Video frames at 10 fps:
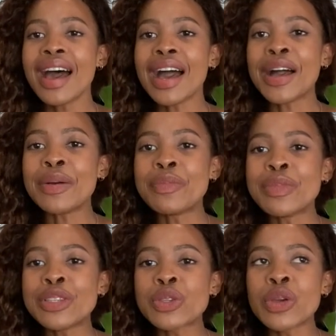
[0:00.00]

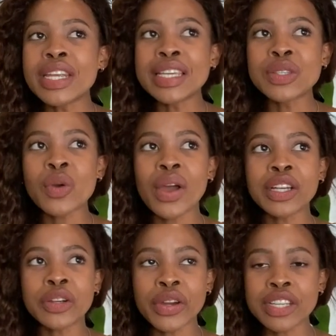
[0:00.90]
So it is
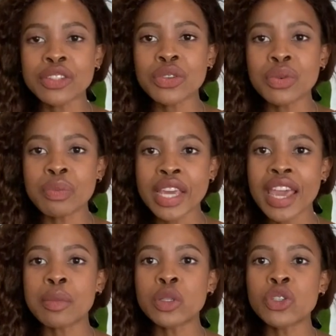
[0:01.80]
quite great to be
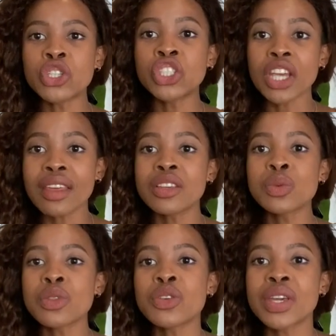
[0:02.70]
able to share
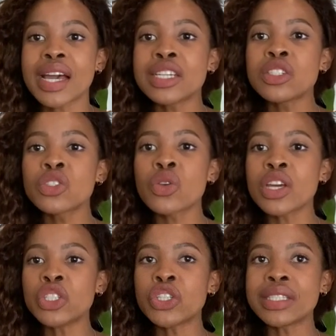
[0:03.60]
this with you guys so
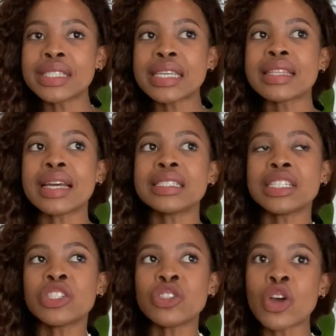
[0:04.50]
that you could see that
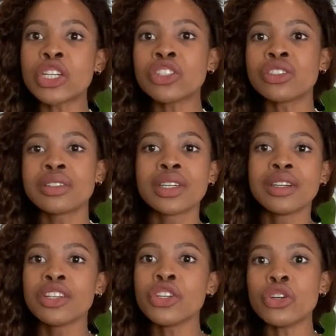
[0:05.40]
it's not,
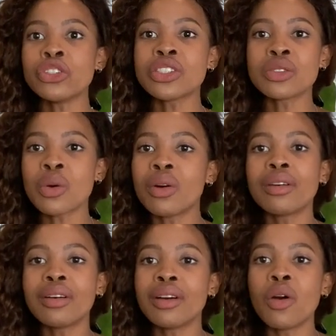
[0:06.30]
you know, just
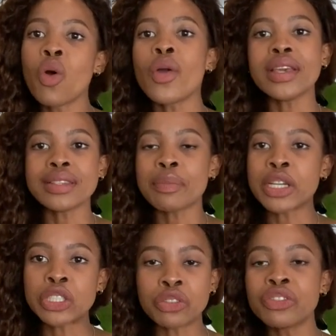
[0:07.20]
always a
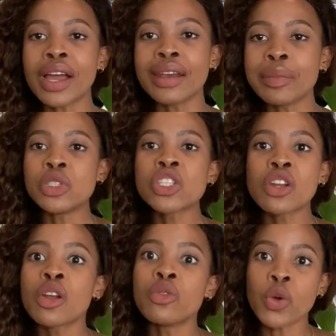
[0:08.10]
bunch of fun and just
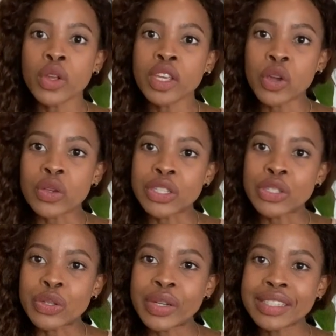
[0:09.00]
a lot of work that goes
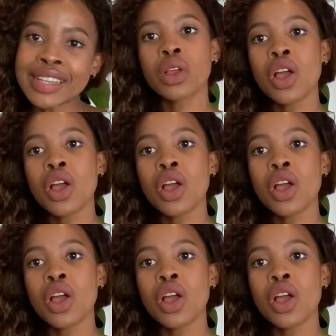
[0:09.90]
into it.